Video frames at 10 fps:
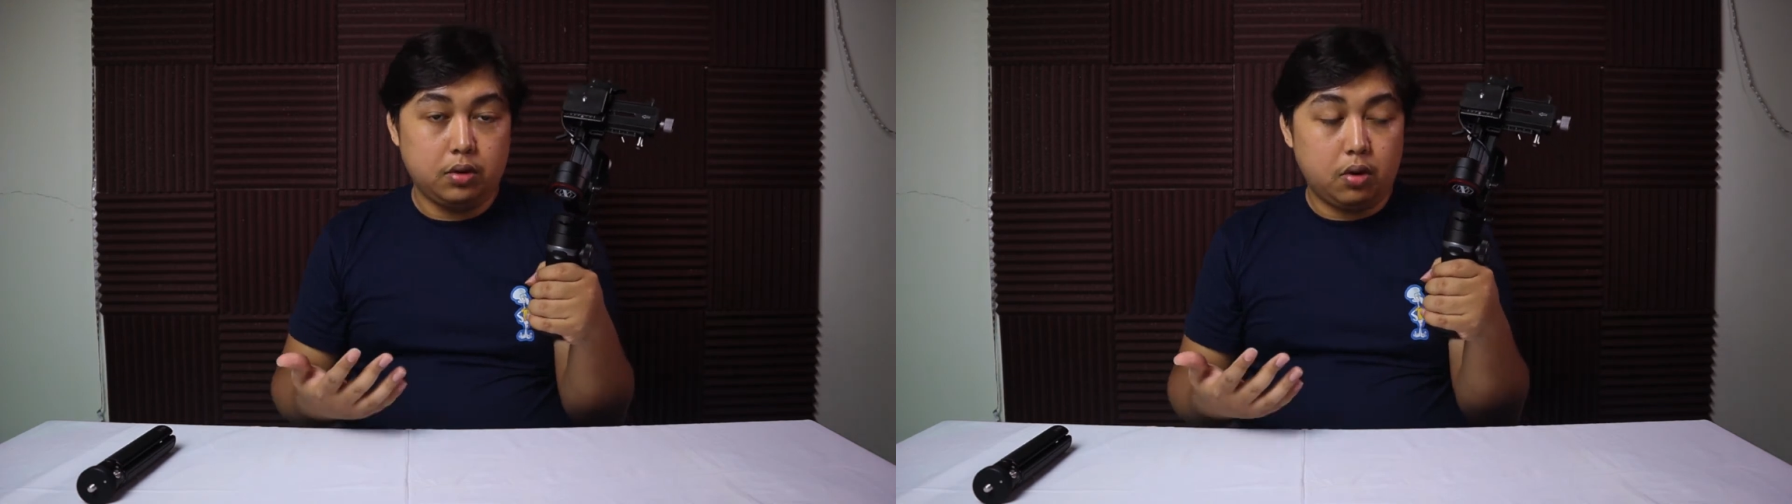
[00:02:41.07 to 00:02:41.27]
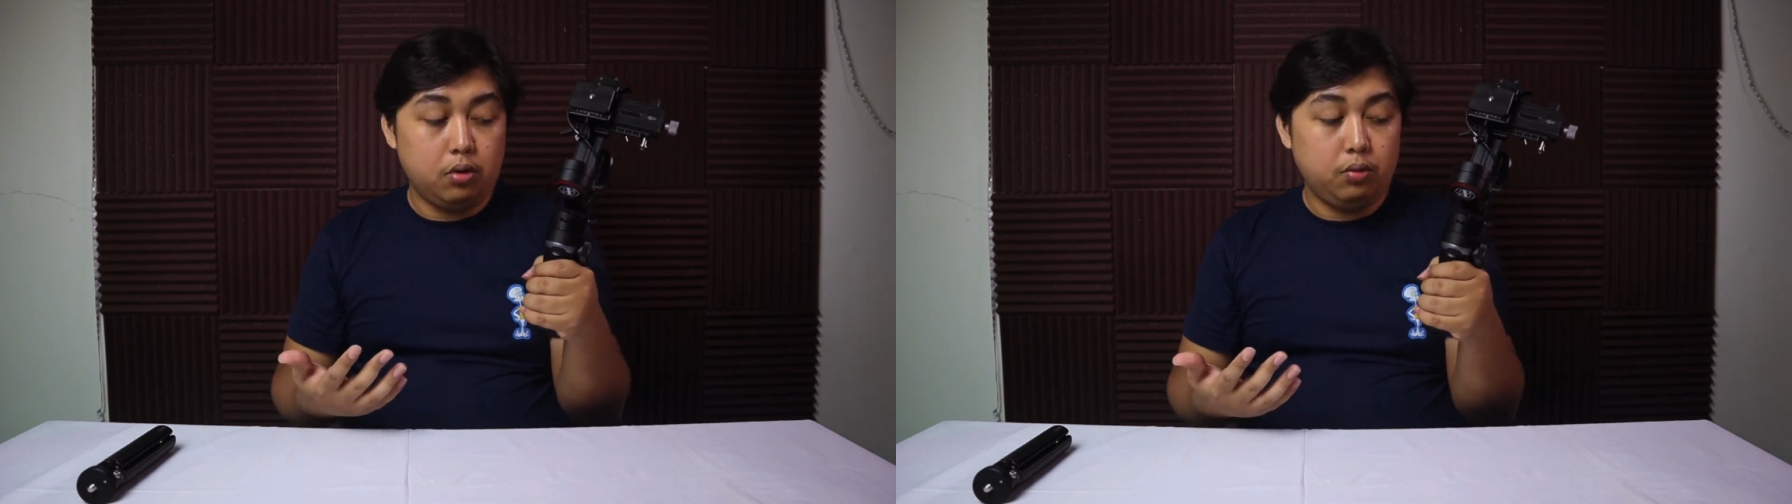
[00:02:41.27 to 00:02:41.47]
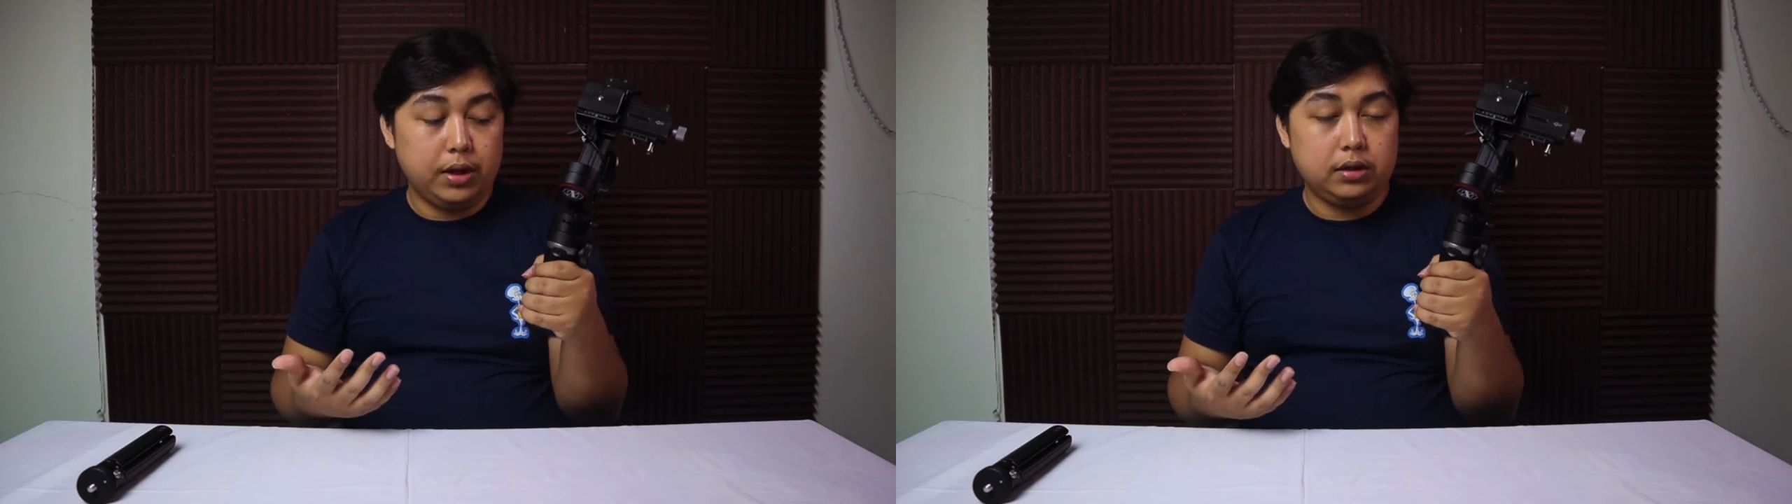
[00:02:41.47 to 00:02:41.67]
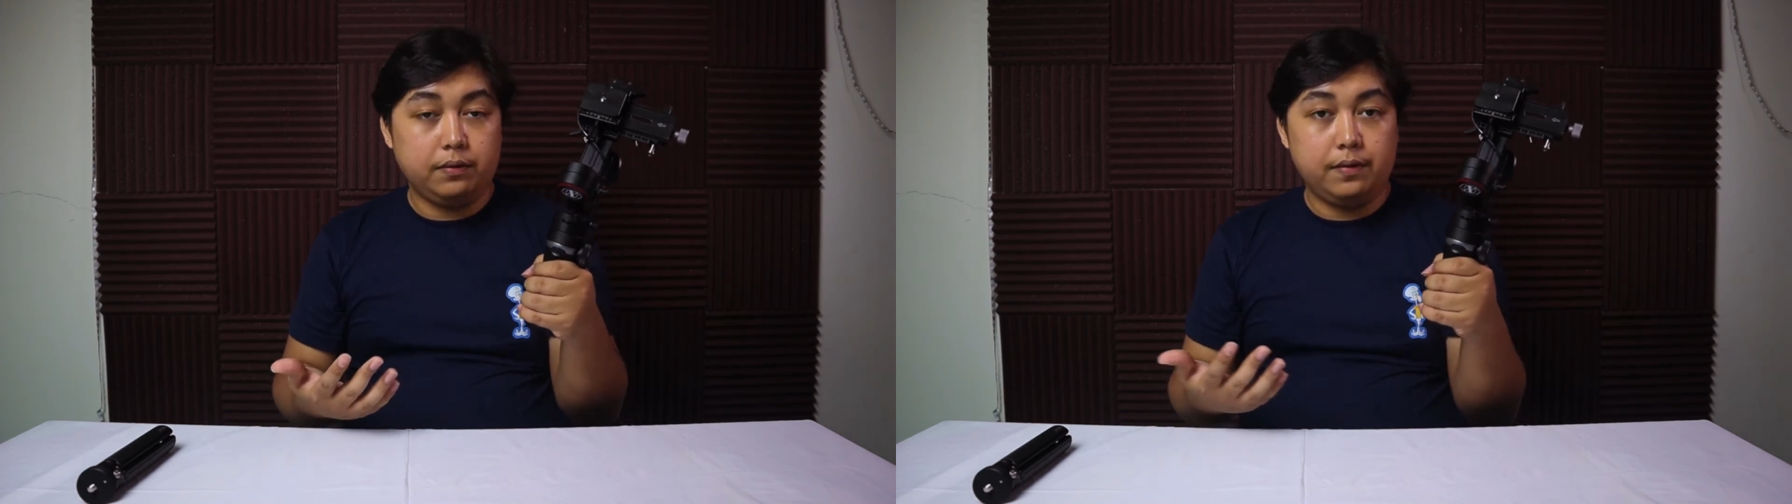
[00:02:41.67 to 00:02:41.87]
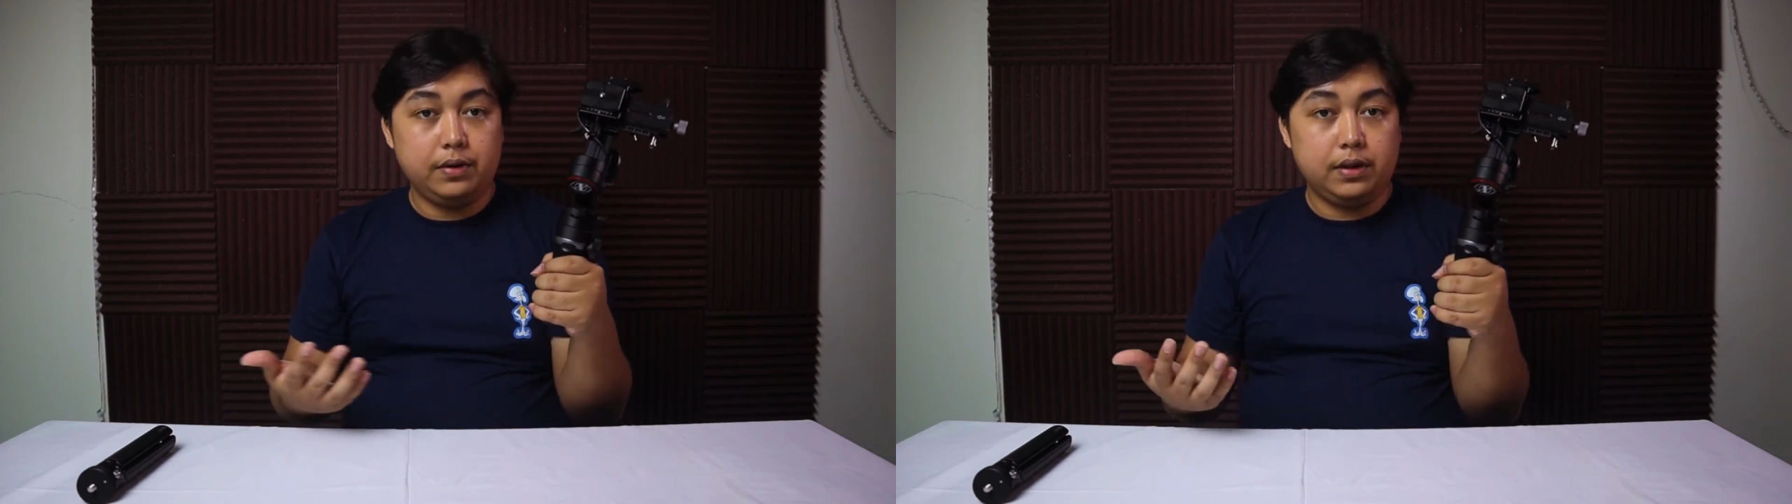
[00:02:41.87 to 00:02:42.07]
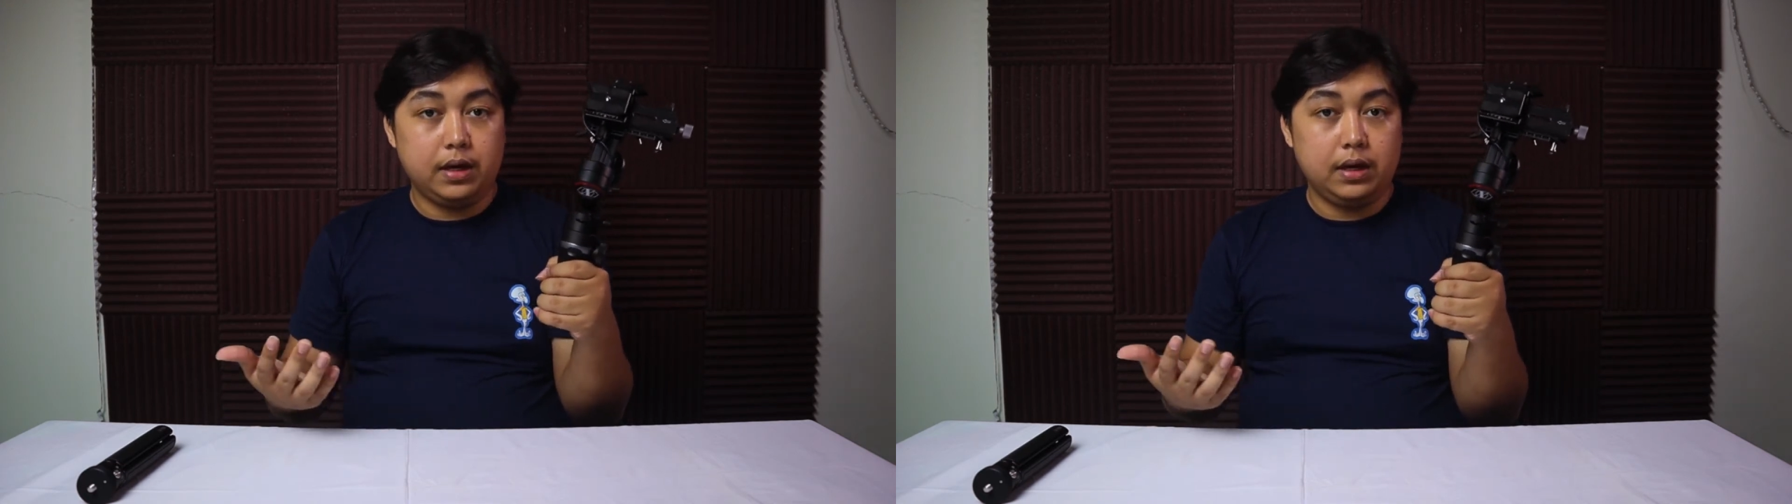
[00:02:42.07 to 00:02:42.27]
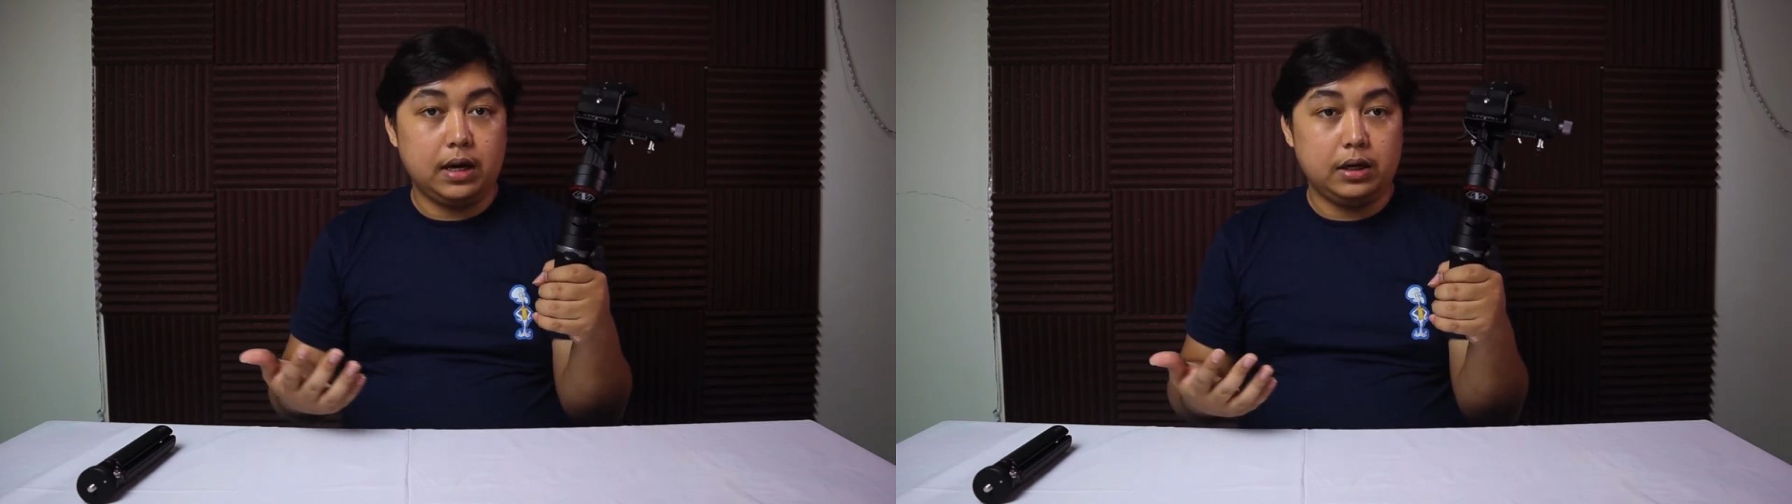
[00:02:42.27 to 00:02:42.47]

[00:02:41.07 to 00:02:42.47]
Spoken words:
whole weight of everything.